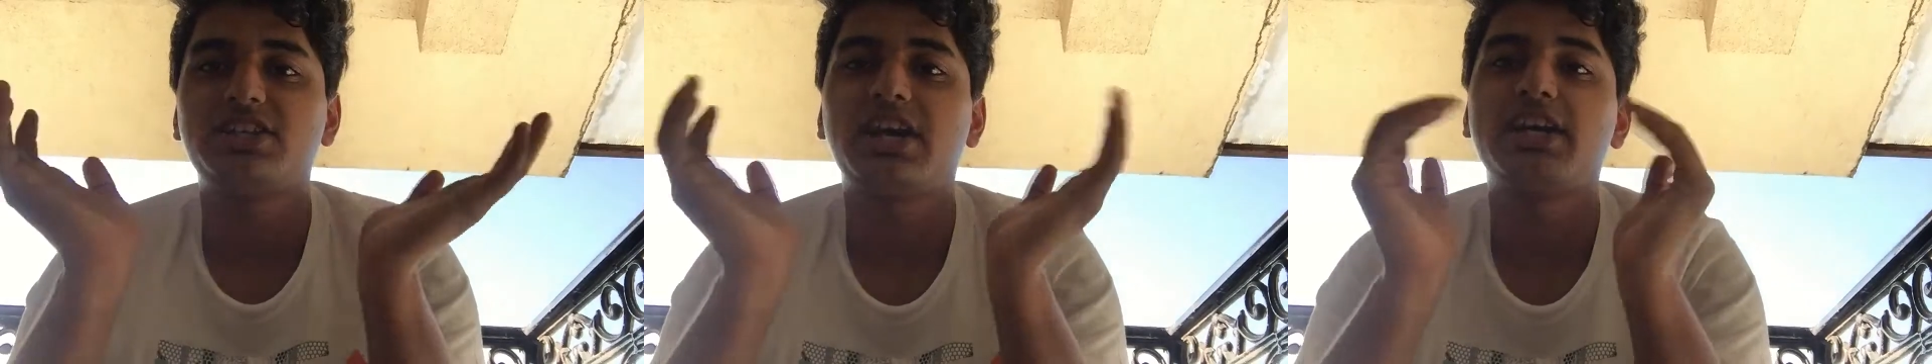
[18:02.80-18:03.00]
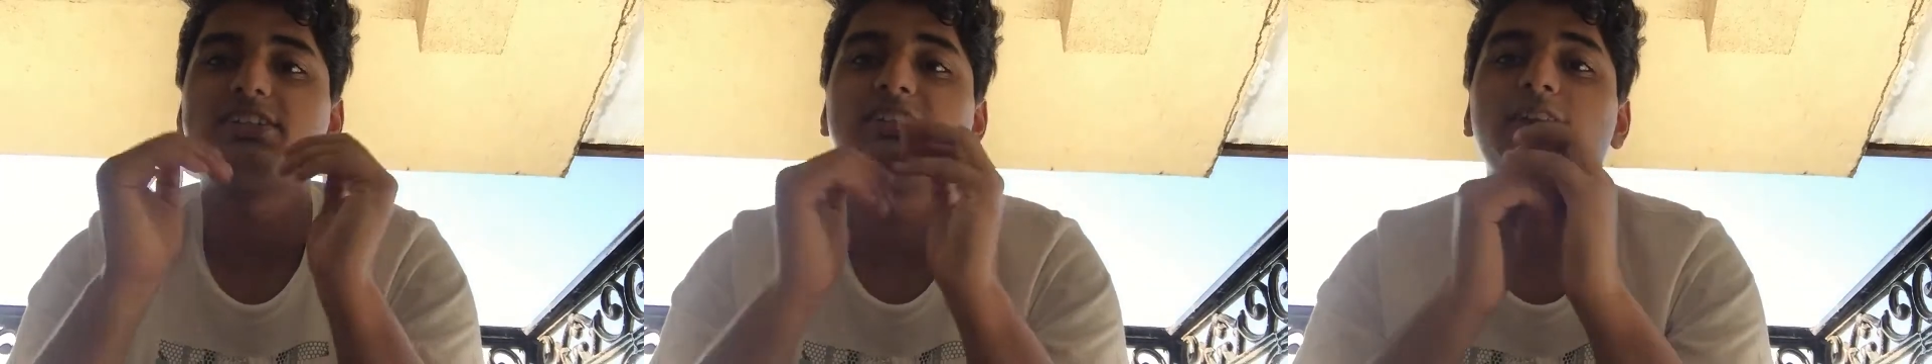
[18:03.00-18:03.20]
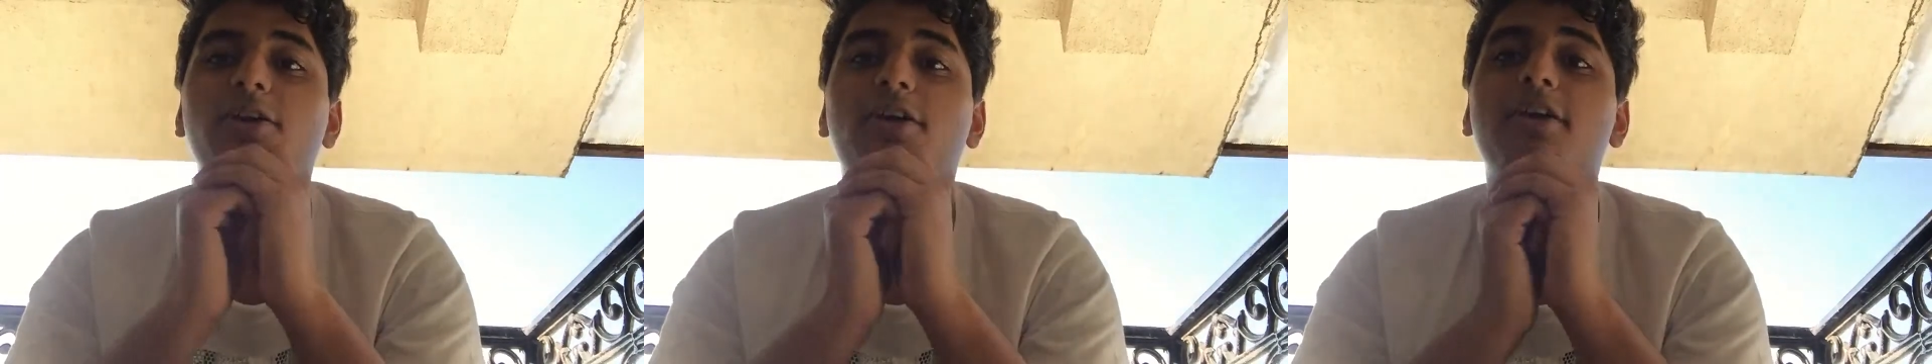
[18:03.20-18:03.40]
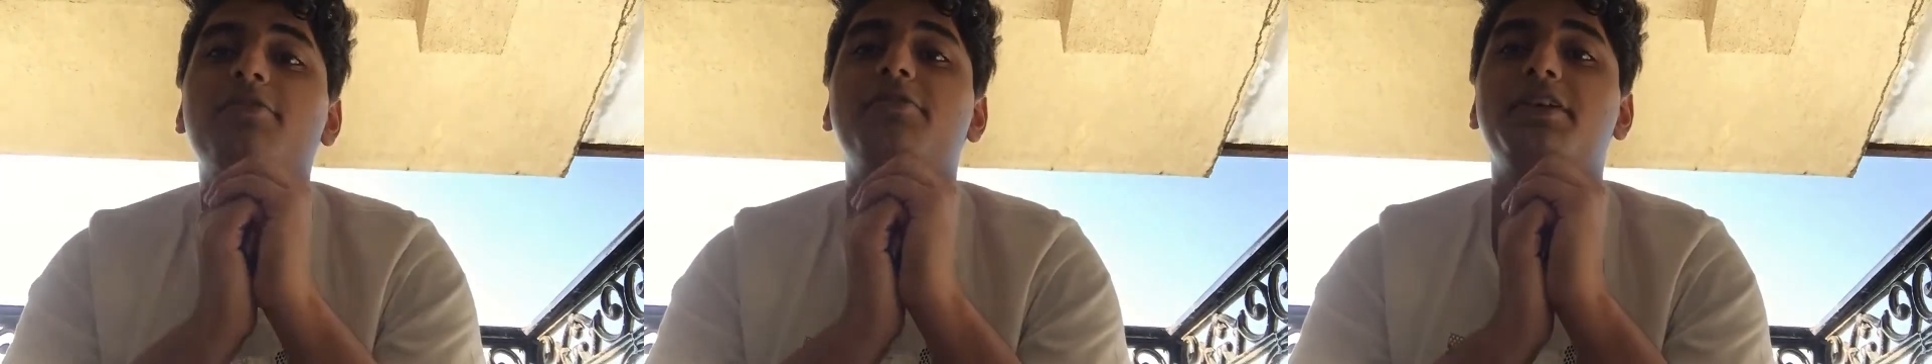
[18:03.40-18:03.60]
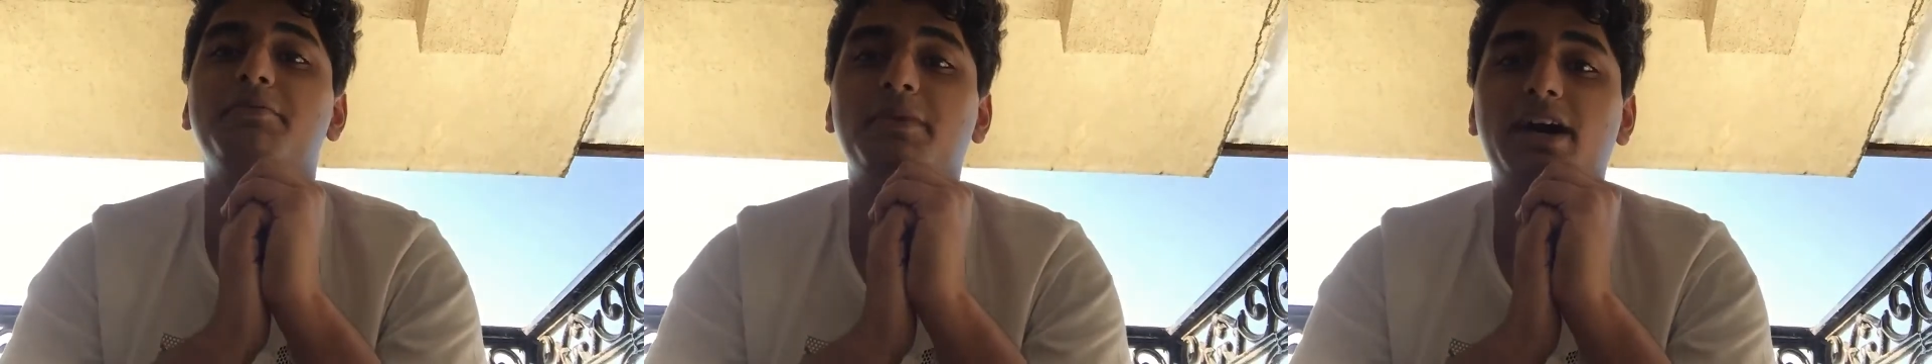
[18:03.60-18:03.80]
which has a lot
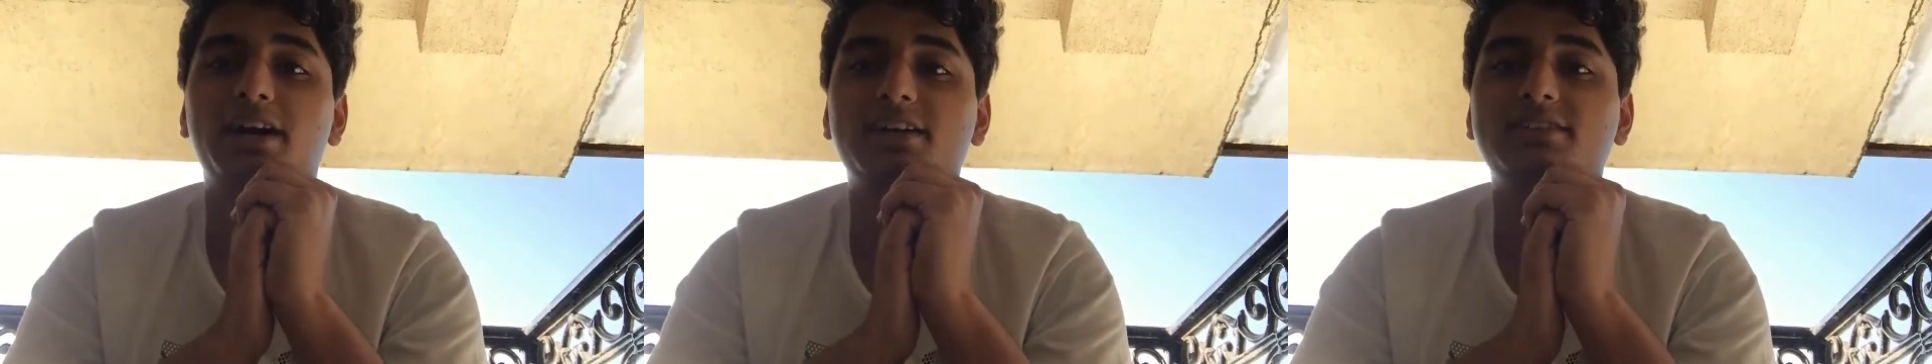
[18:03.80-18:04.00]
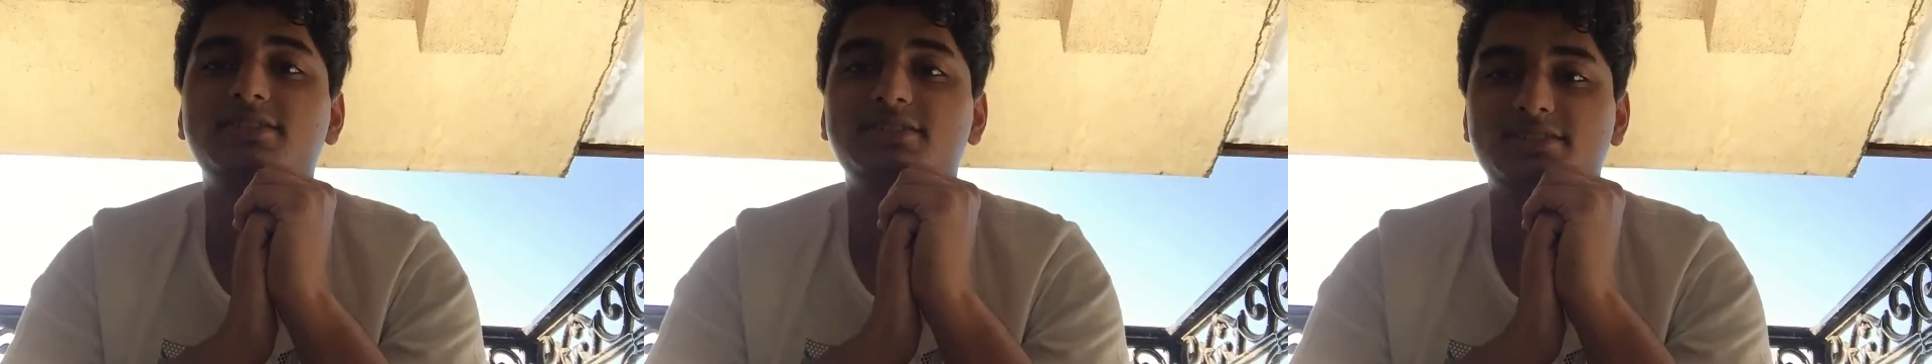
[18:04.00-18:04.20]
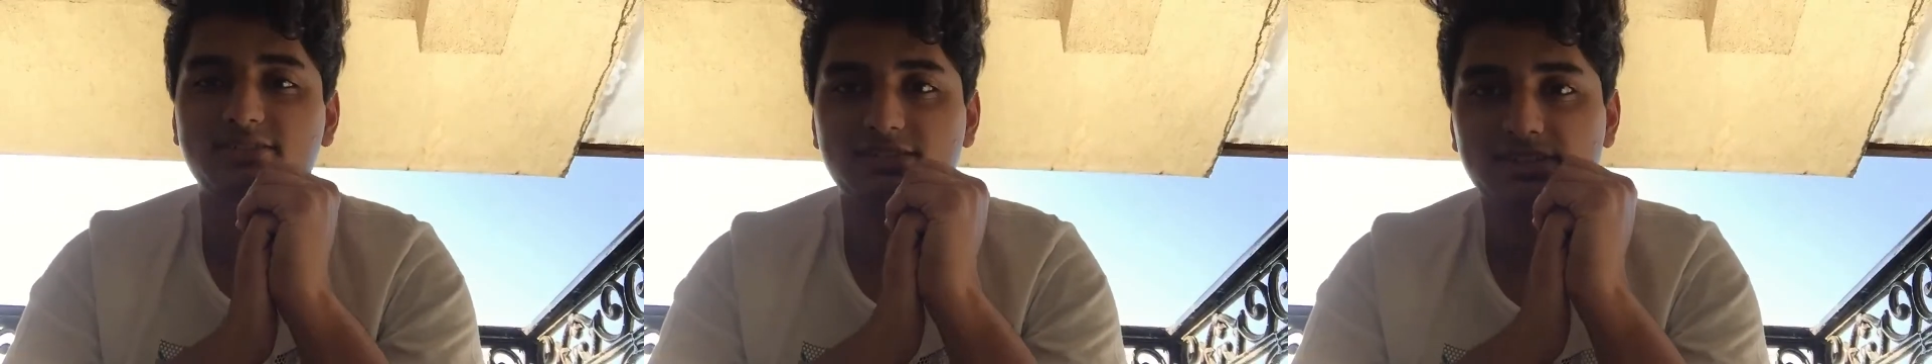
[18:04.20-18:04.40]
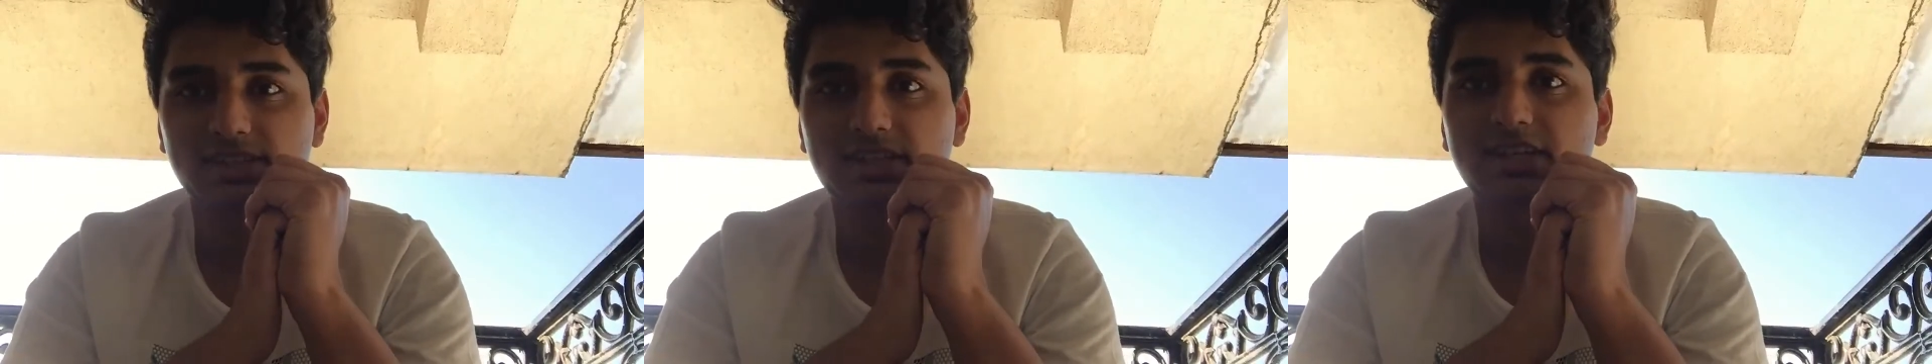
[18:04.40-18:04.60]
of demands.